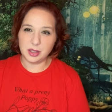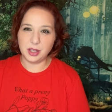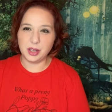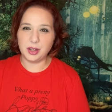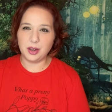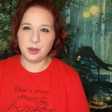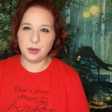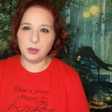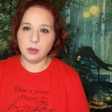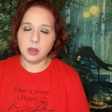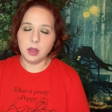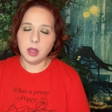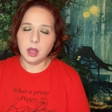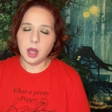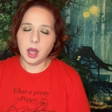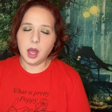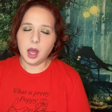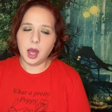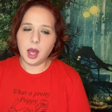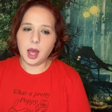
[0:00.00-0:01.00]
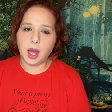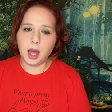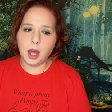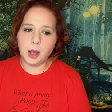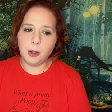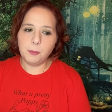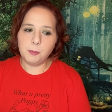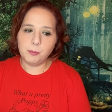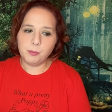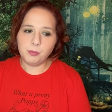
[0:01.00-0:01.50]
you know,
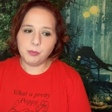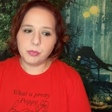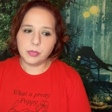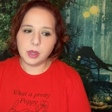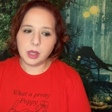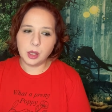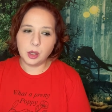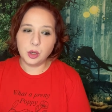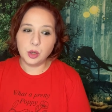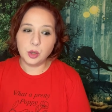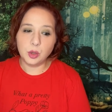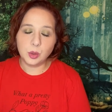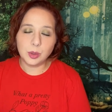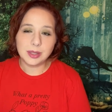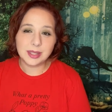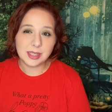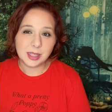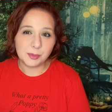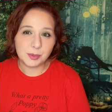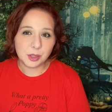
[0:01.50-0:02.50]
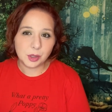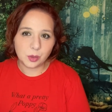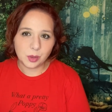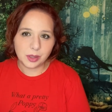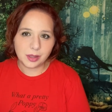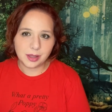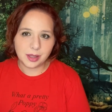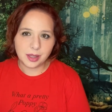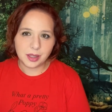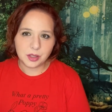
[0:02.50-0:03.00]
um, who
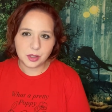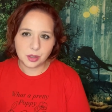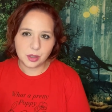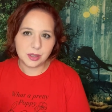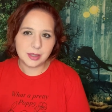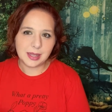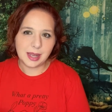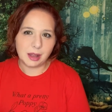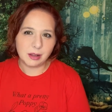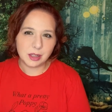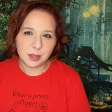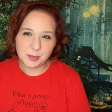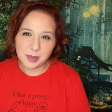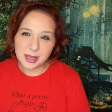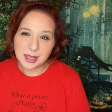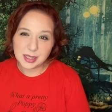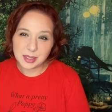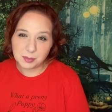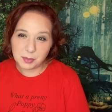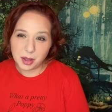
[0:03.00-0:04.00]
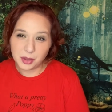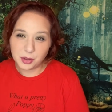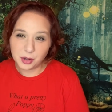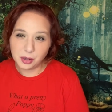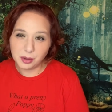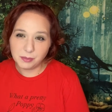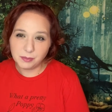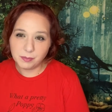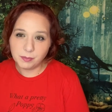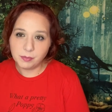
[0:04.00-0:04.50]
subsequently turns out to be his
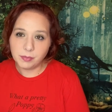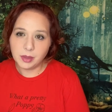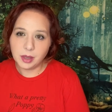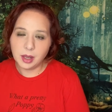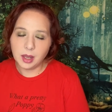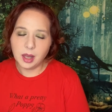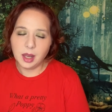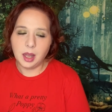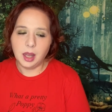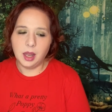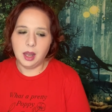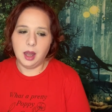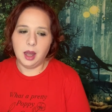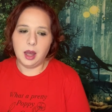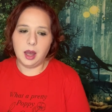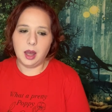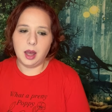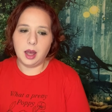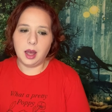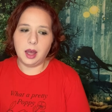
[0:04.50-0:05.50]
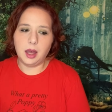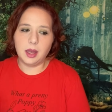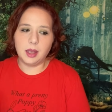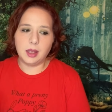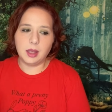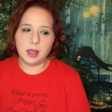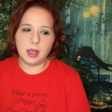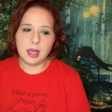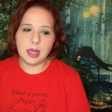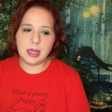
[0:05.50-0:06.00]
mother. Uh,
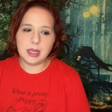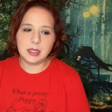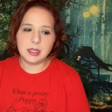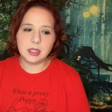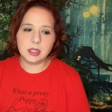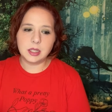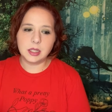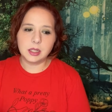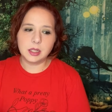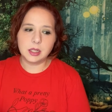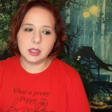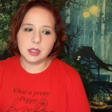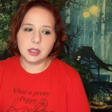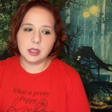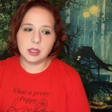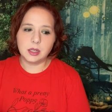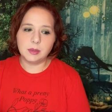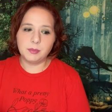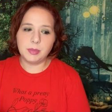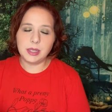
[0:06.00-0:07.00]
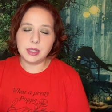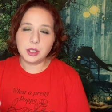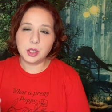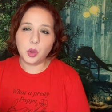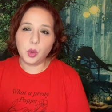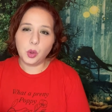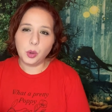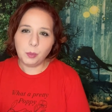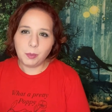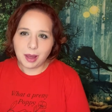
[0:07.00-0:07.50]
he's been
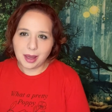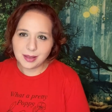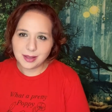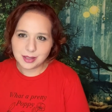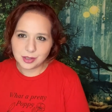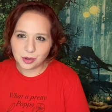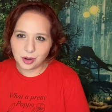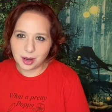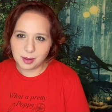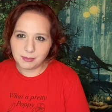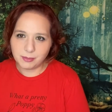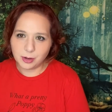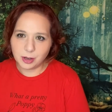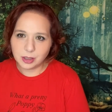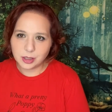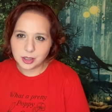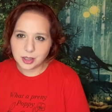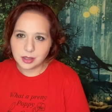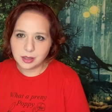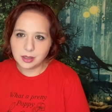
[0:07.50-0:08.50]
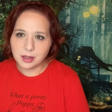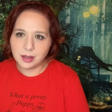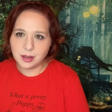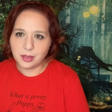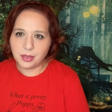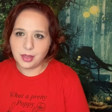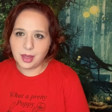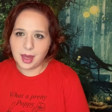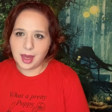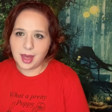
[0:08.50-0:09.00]
told by the scribe virgin
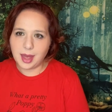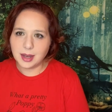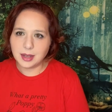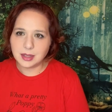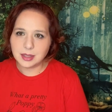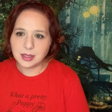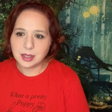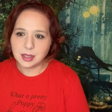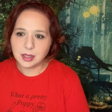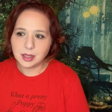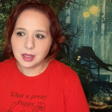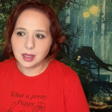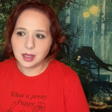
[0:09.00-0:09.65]
that